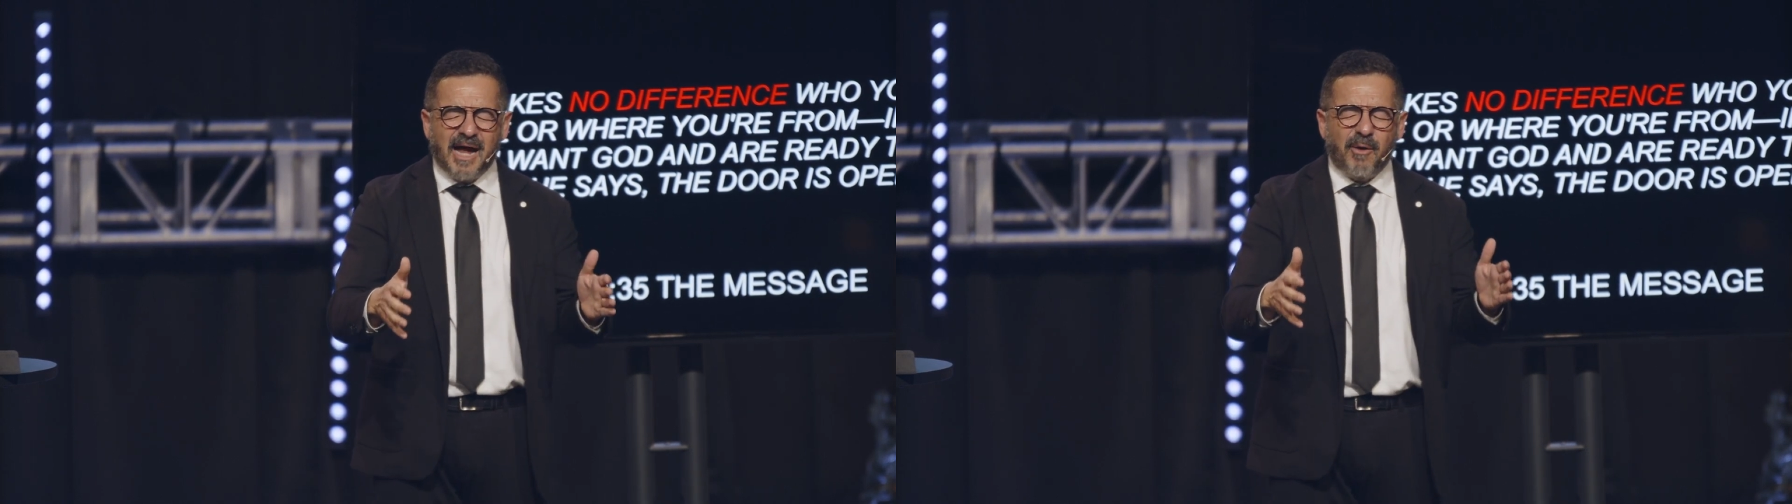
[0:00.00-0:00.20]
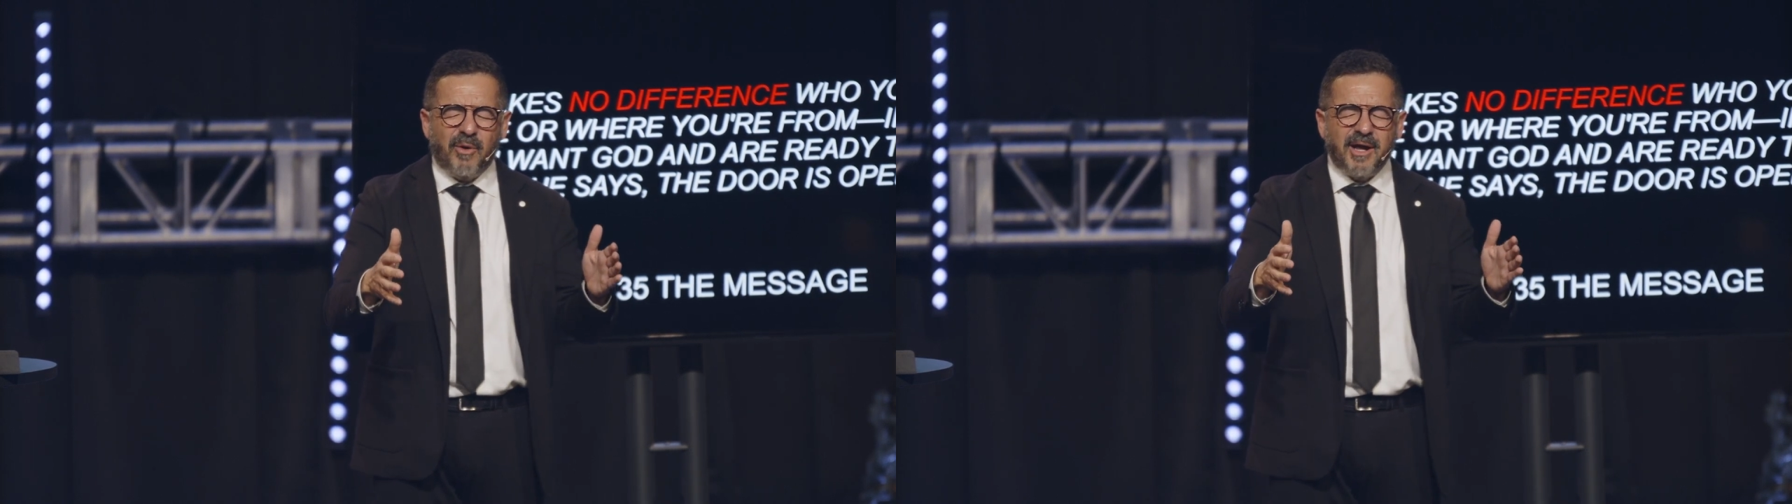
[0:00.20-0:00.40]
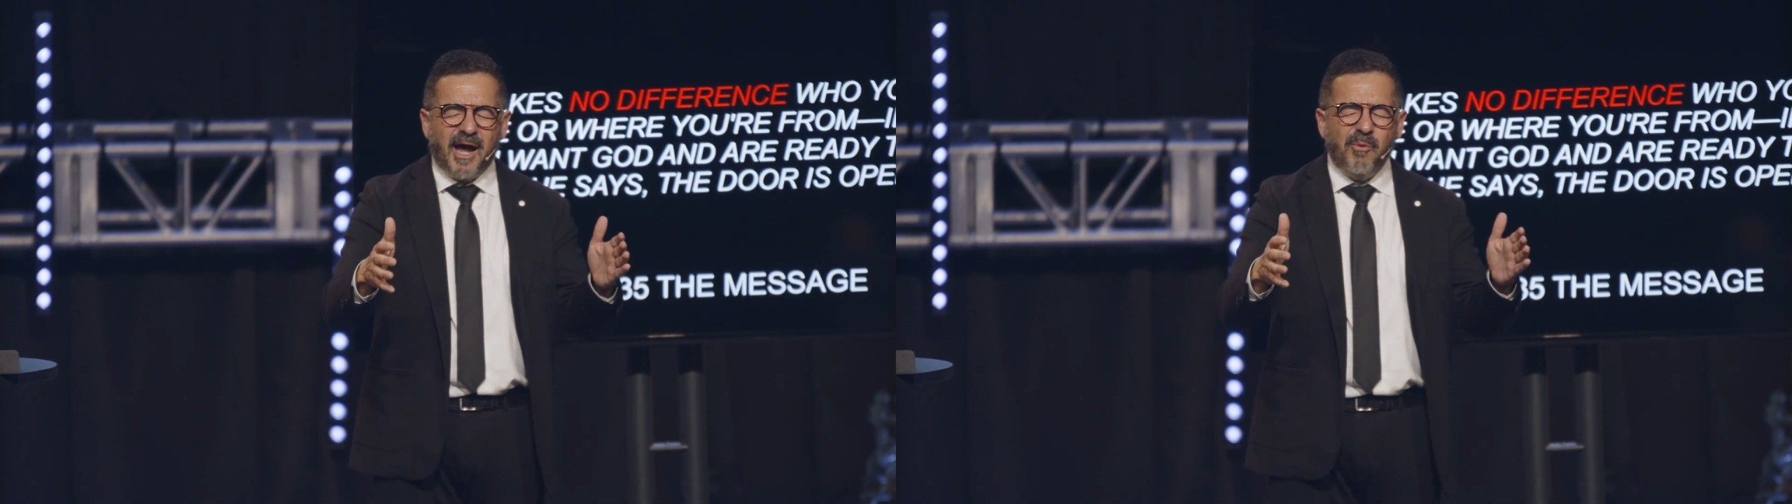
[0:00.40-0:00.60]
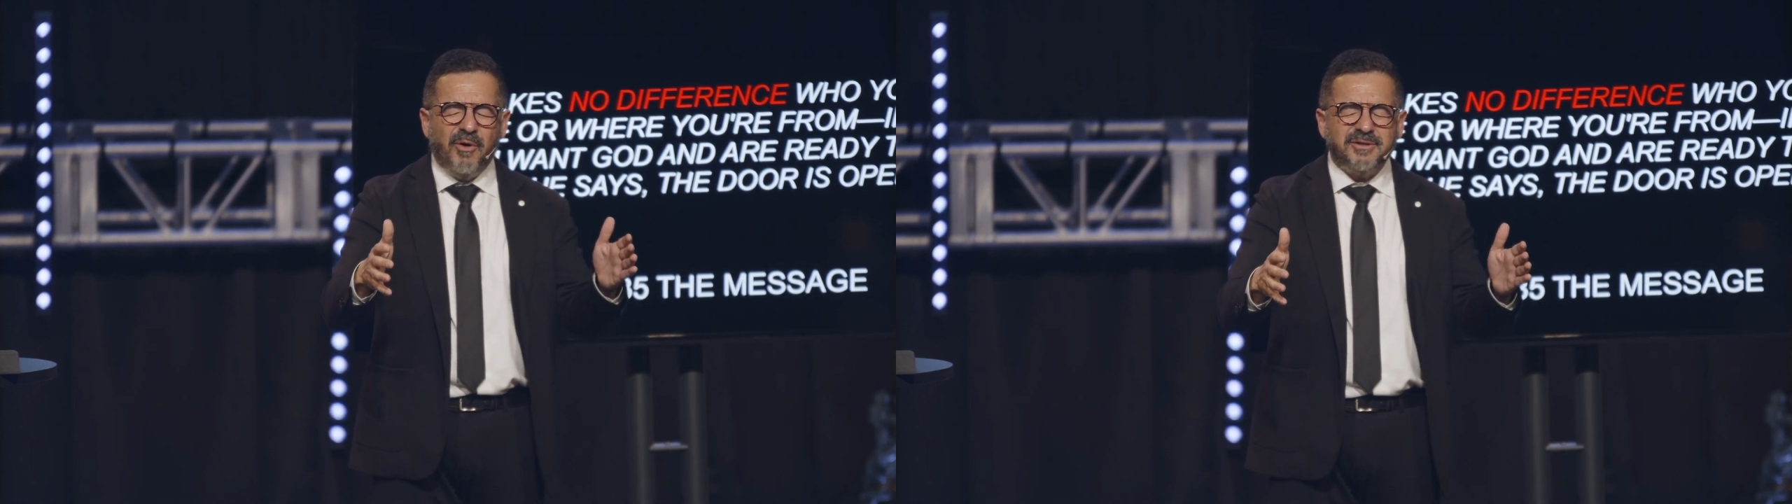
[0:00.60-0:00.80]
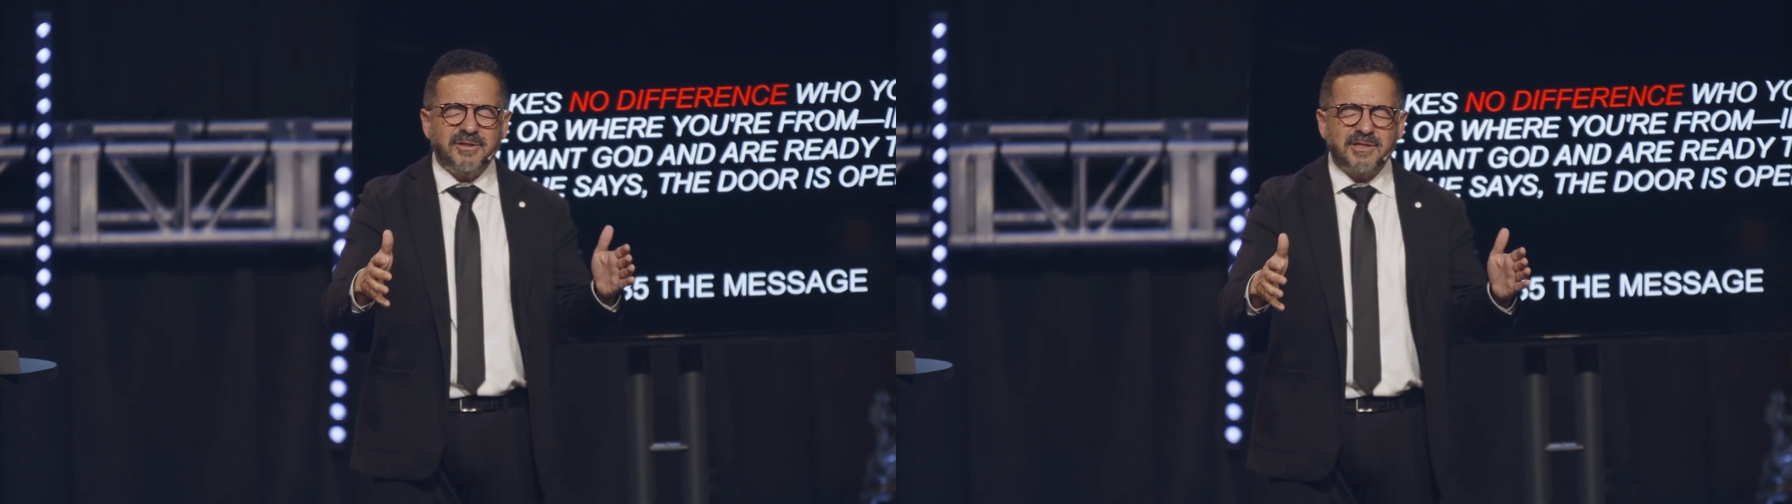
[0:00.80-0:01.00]
I
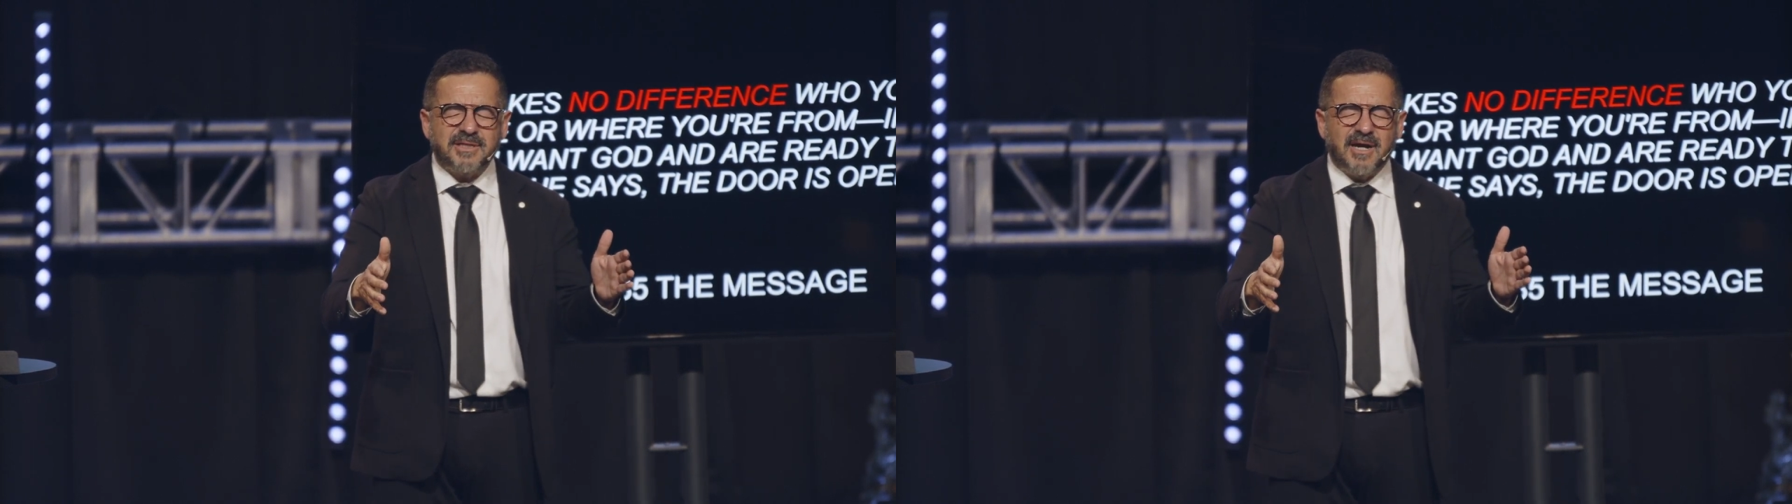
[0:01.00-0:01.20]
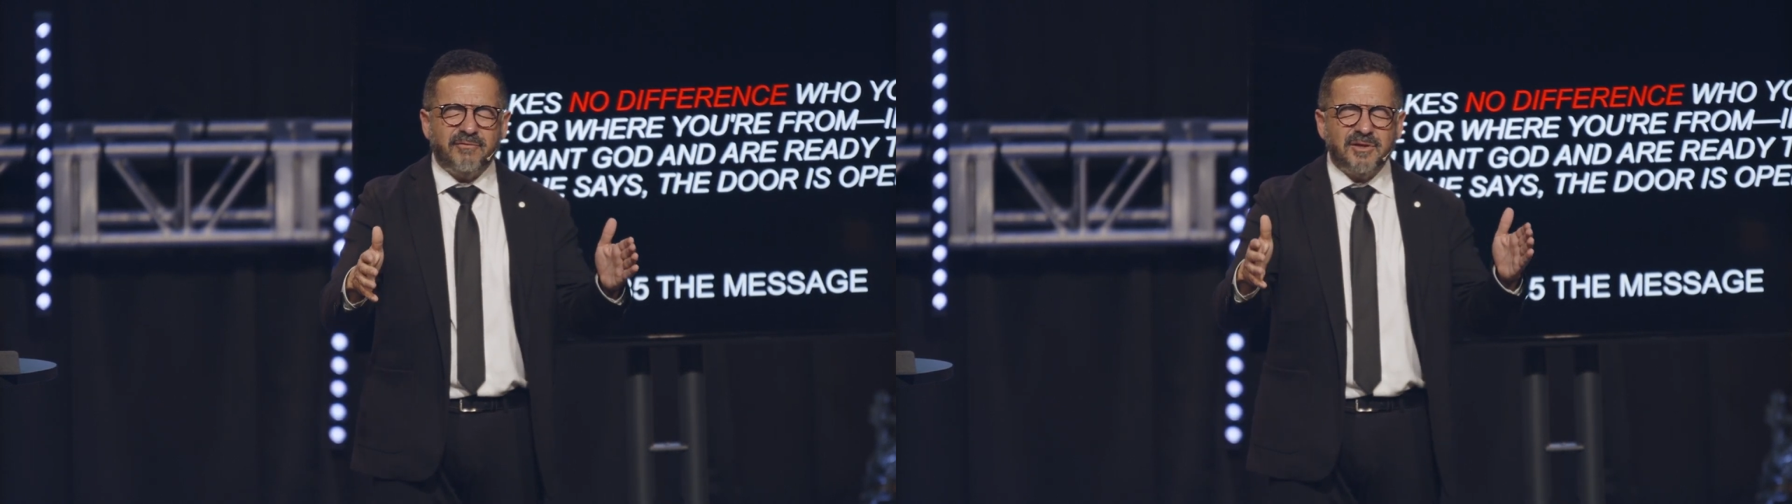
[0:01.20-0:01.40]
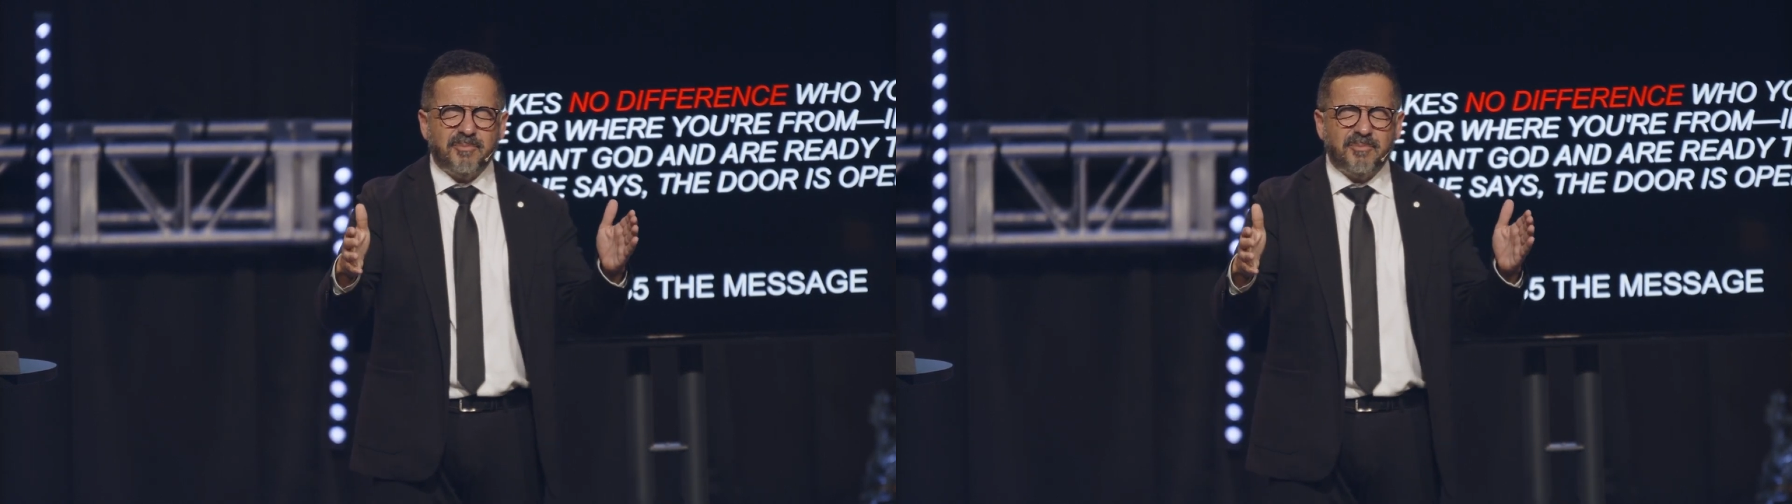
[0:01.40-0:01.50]
want to discover